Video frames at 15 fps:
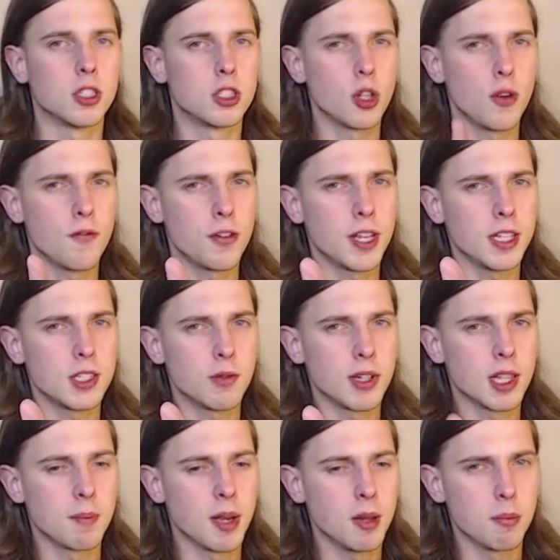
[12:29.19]
Don't forget to
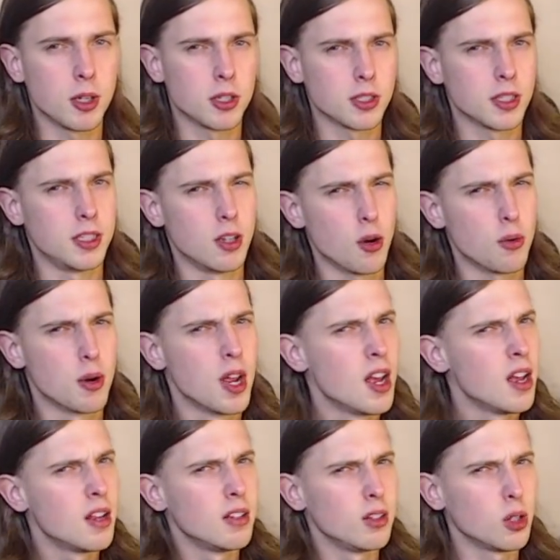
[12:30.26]
ring the bell because I know
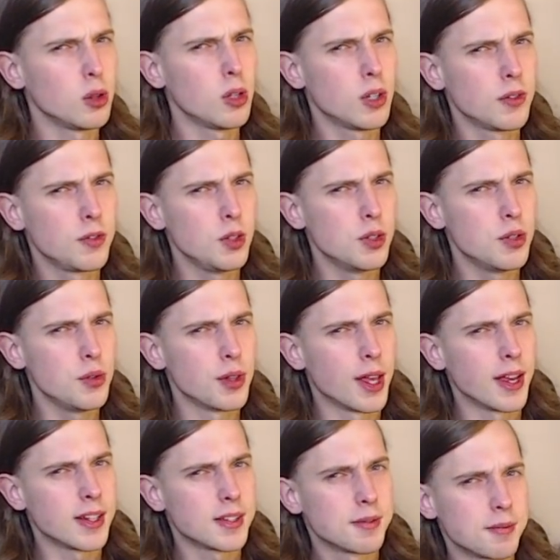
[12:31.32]
not a lot of you do
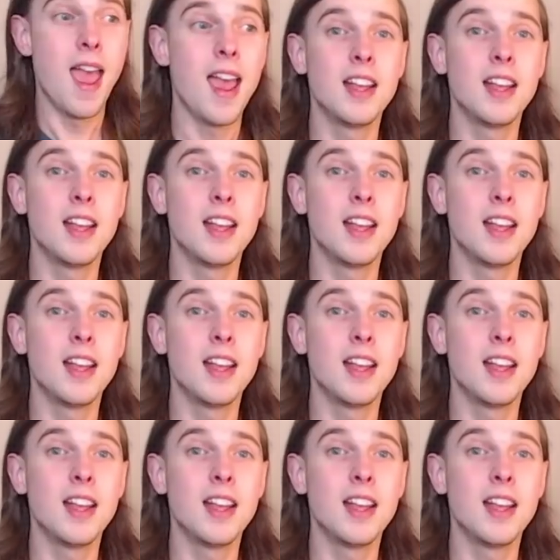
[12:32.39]
that.